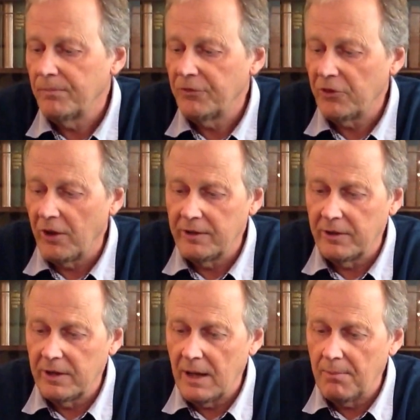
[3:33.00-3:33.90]
signed
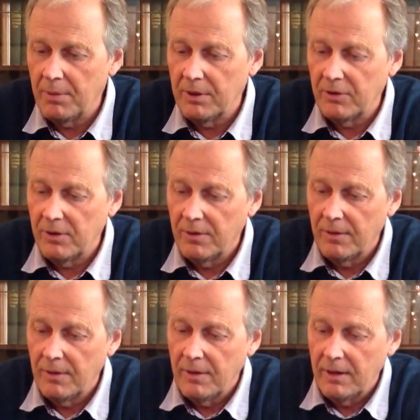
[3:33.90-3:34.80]
and numbered,
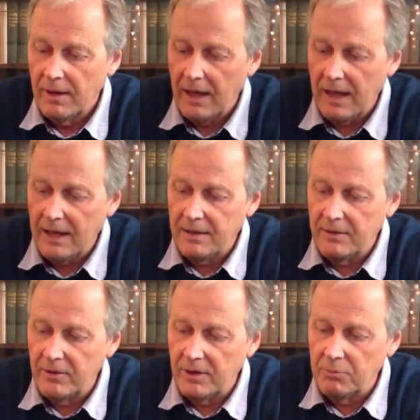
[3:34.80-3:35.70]

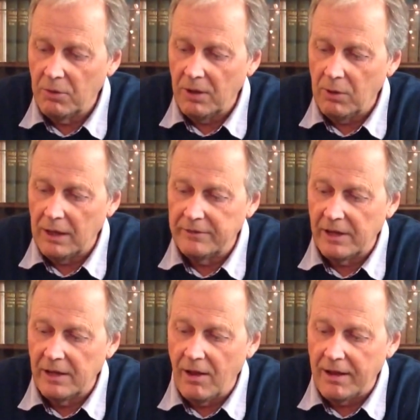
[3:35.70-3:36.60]
and a
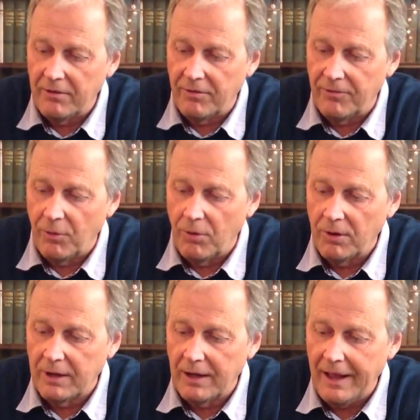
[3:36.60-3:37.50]
delight for
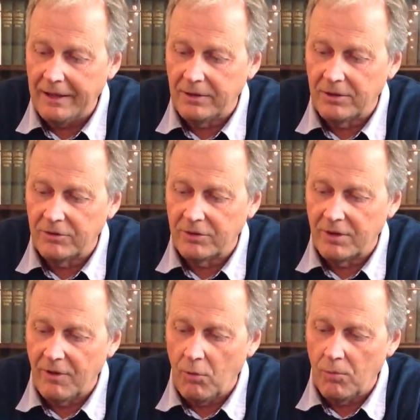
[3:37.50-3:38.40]
collectors
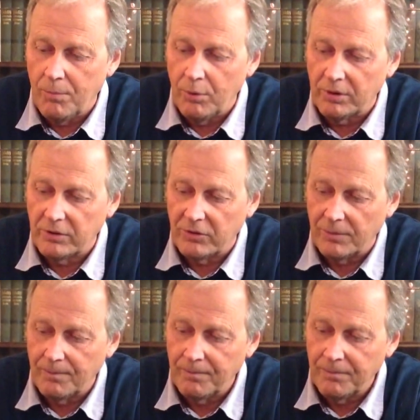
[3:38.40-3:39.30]
of old books.
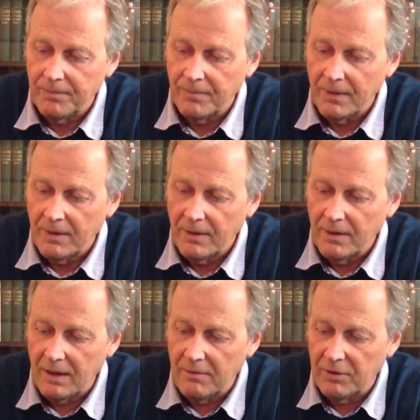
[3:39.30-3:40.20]

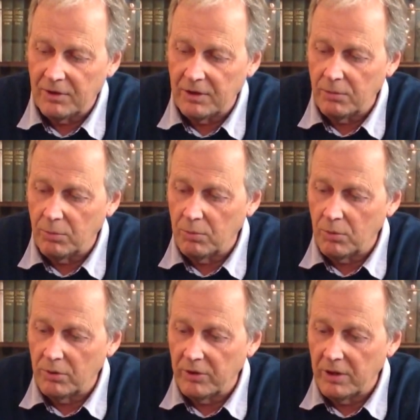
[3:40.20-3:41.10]
Everything you would
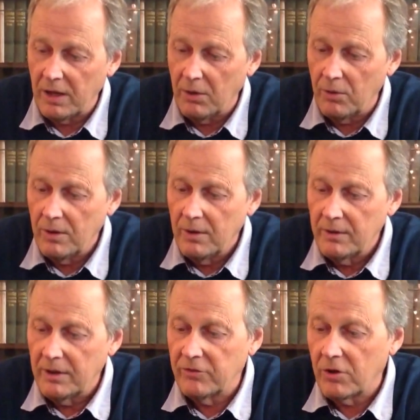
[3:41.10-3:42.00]
want to know.
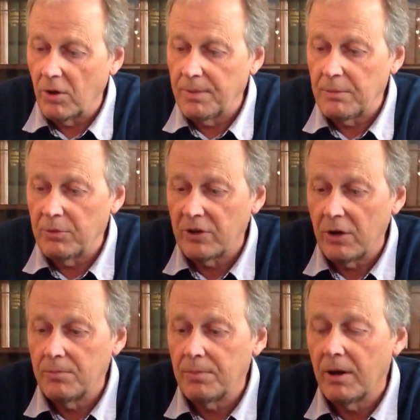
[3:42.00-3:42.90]
This copy was
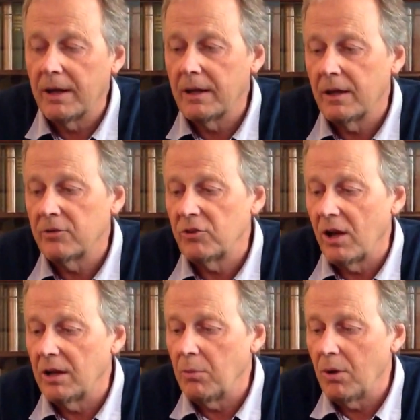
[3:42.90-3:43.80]
owned by
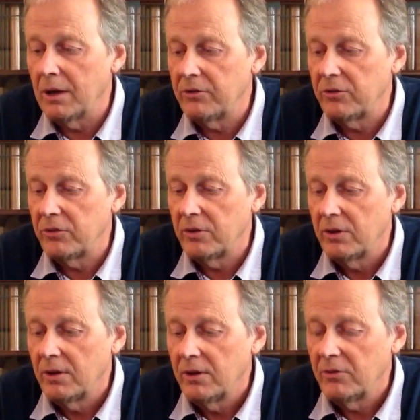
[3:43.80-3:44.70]
Charlie Wallace,
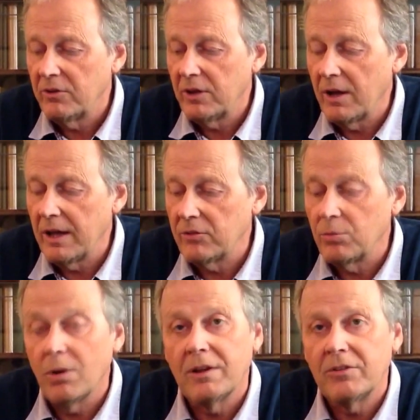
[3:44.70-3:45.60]
CIS
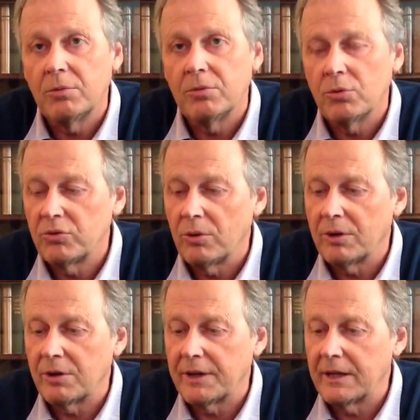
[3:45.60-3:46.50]
Wallace, who was also a
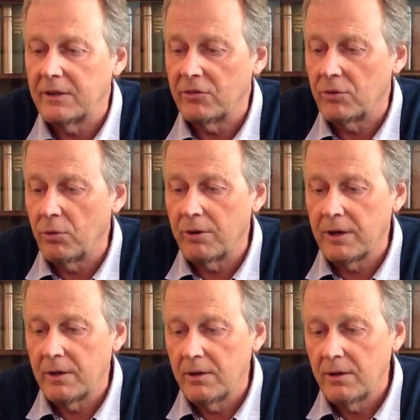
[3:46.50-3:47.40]
cricket historian